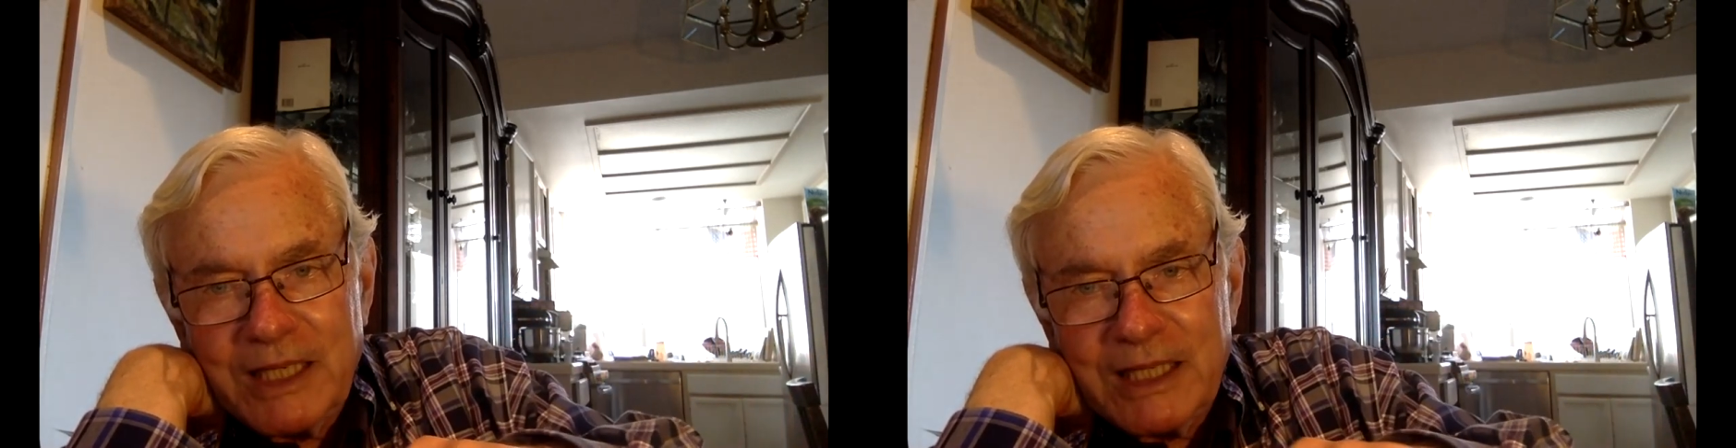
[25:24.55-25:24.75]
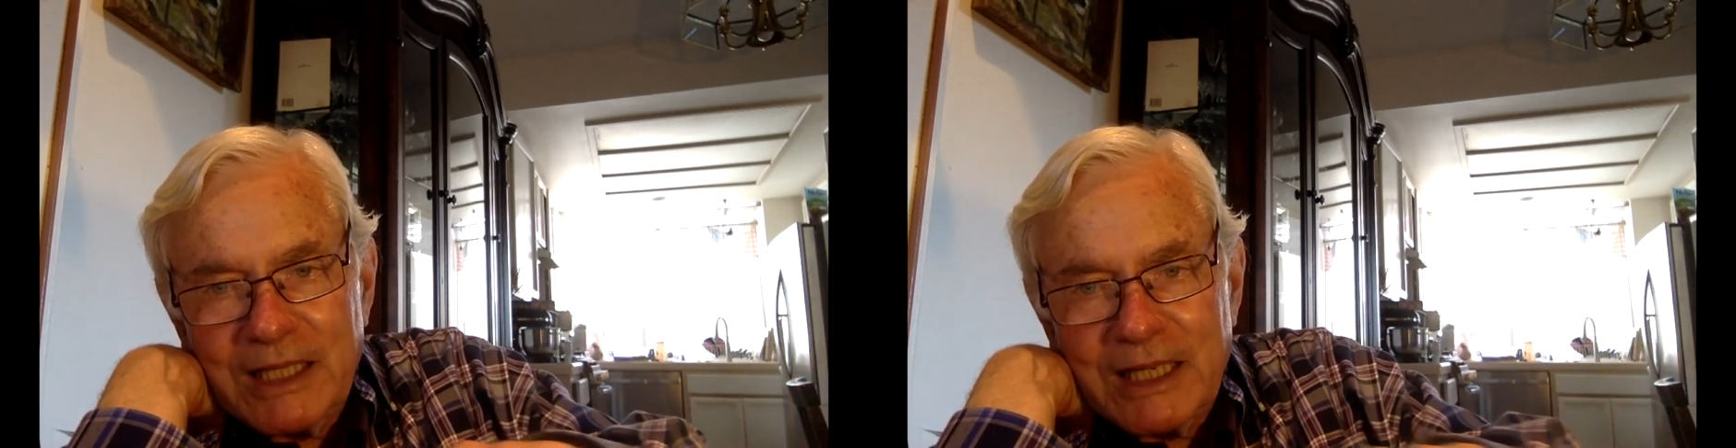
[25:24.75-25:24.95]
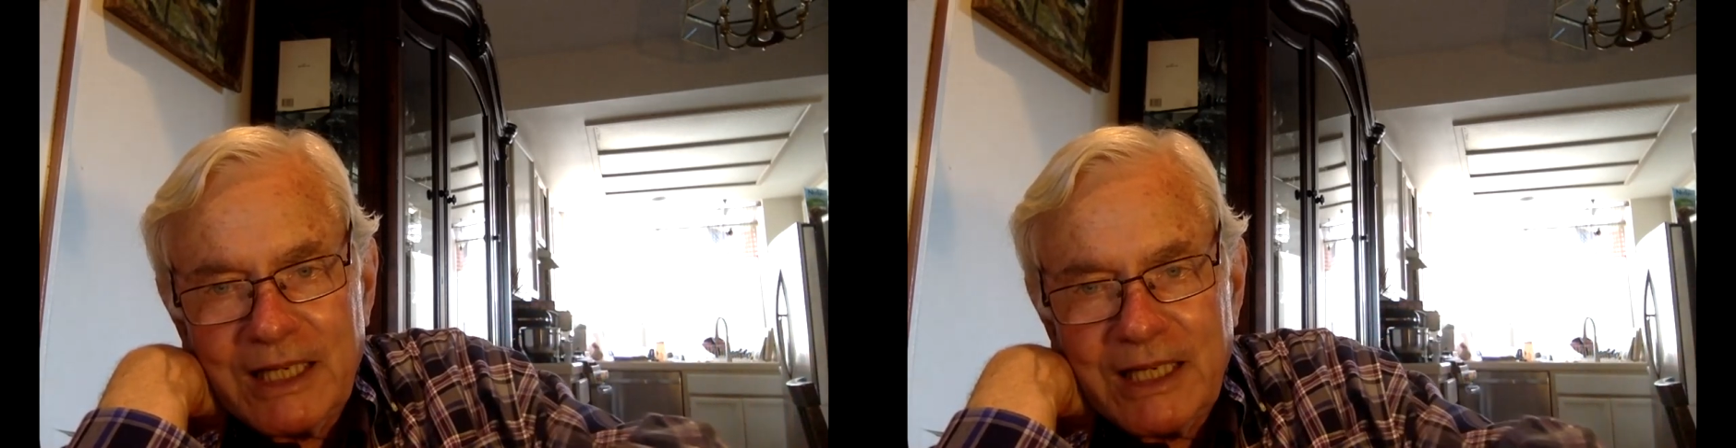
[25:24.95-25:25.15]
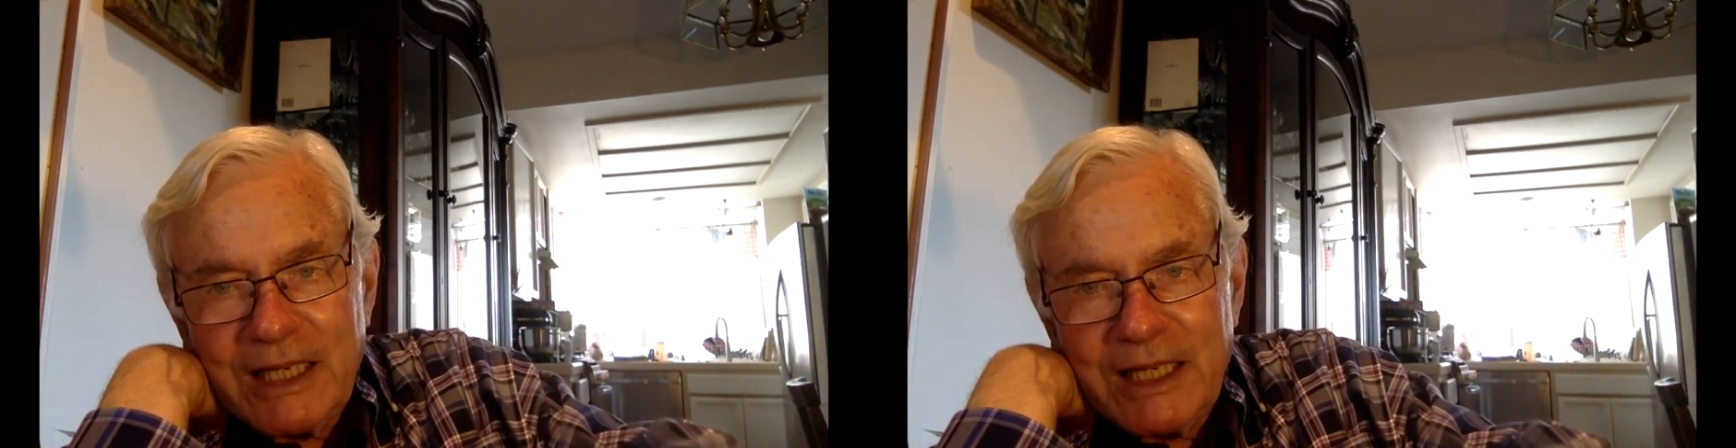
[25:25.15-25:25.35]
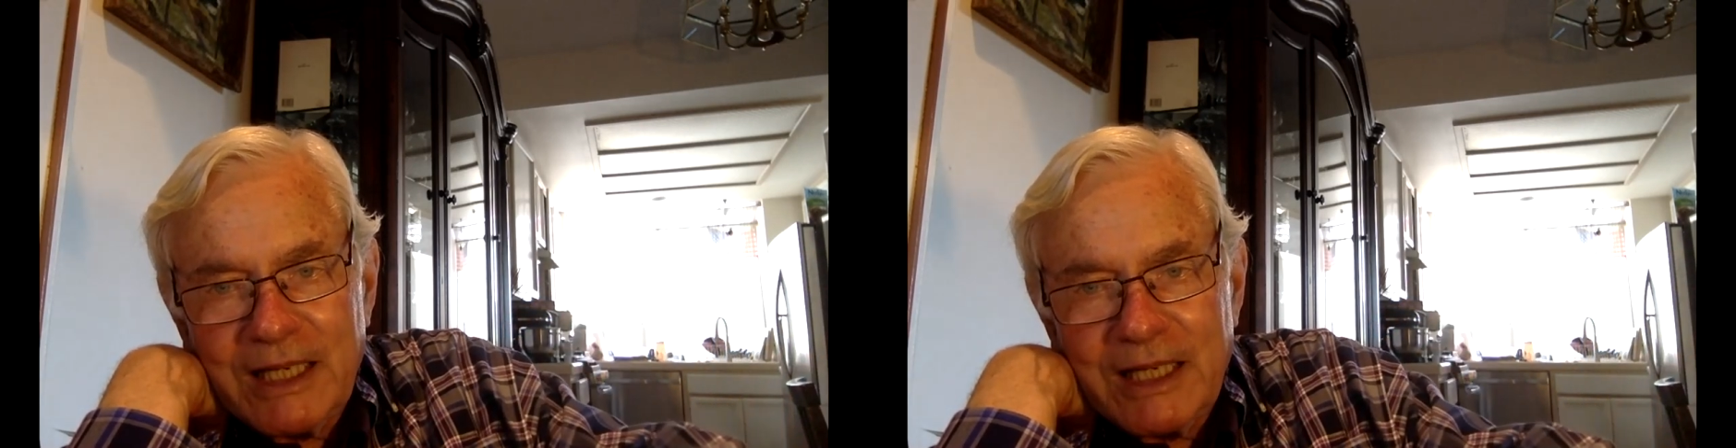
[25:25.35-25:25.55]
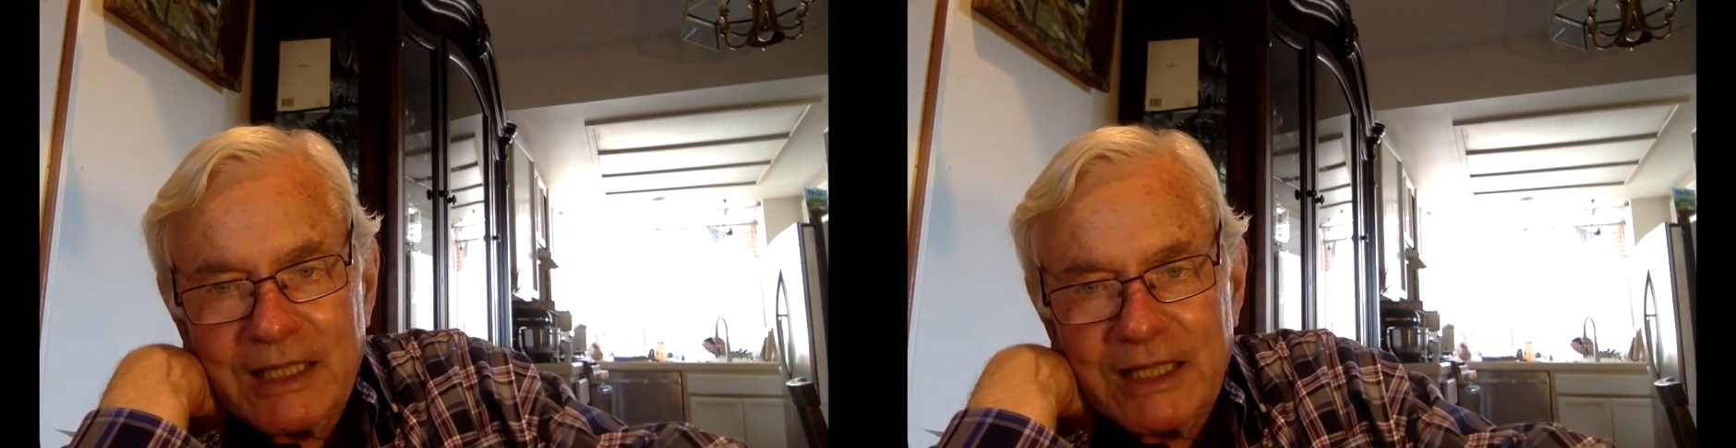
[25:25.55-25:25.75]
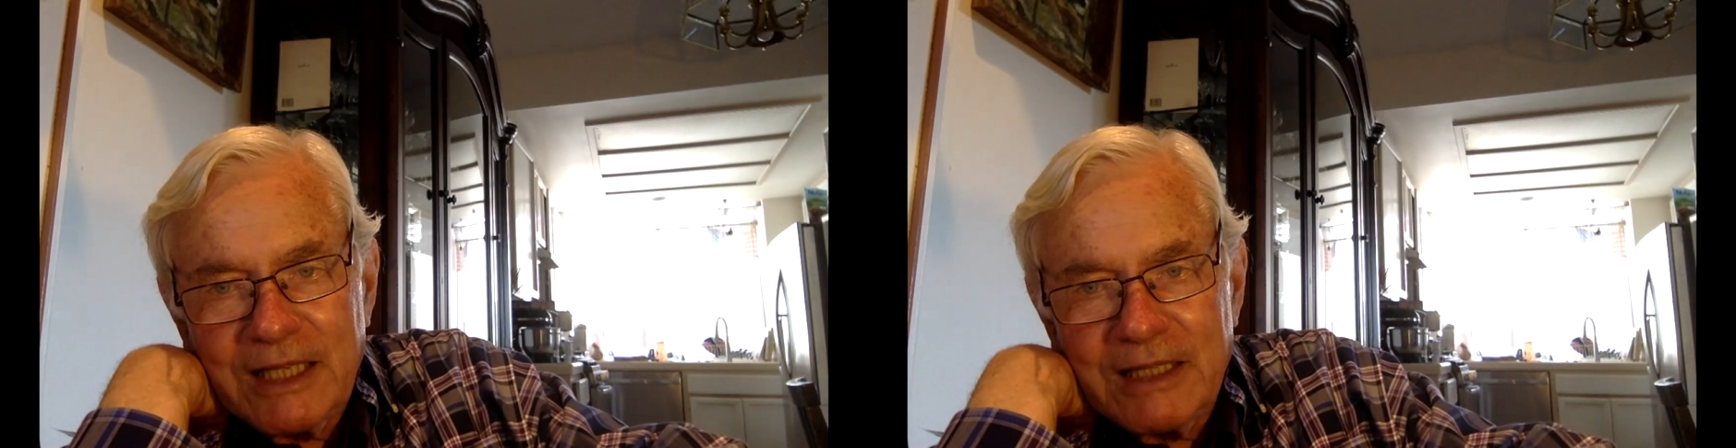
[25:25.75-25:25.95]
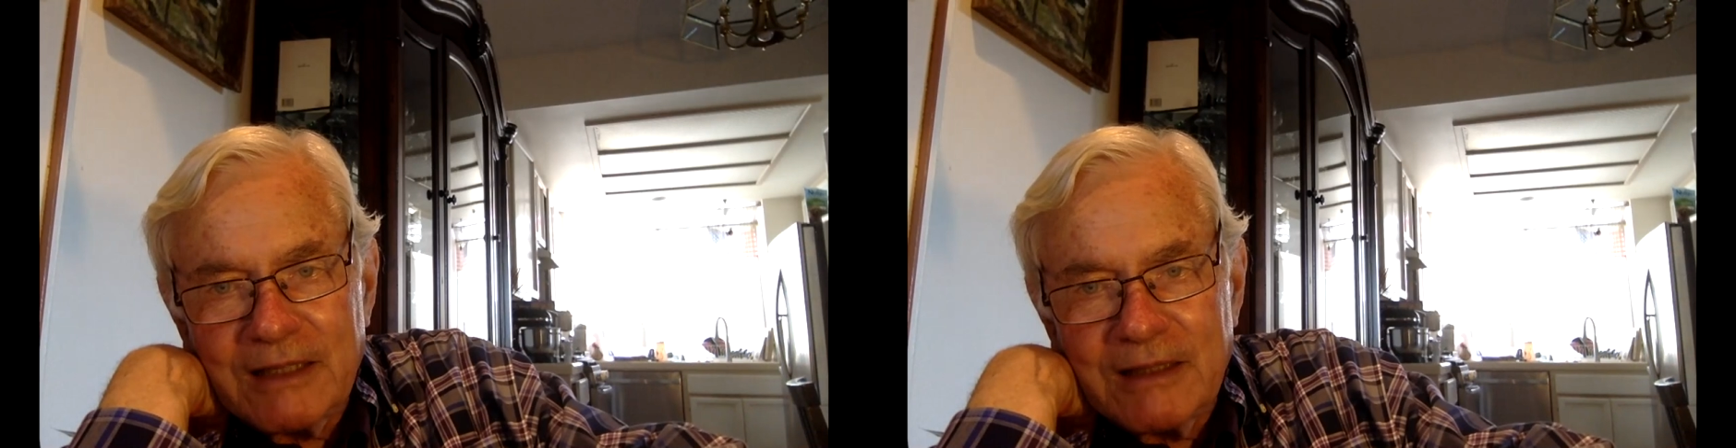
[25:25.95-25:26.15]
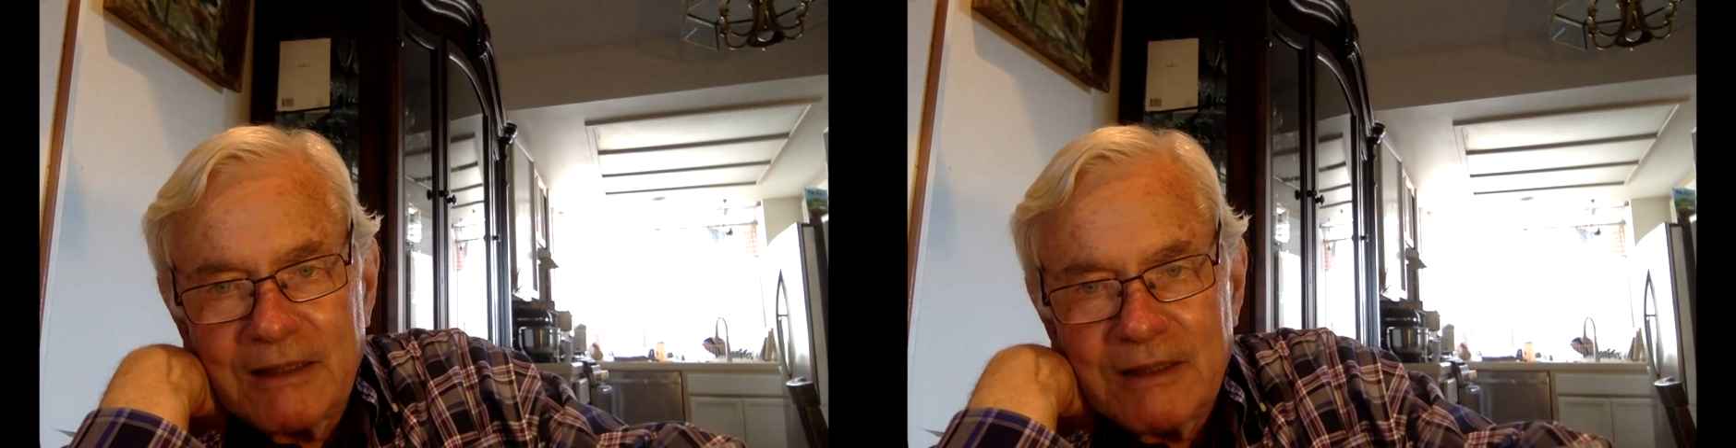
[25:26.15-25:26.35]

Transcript: LA and here.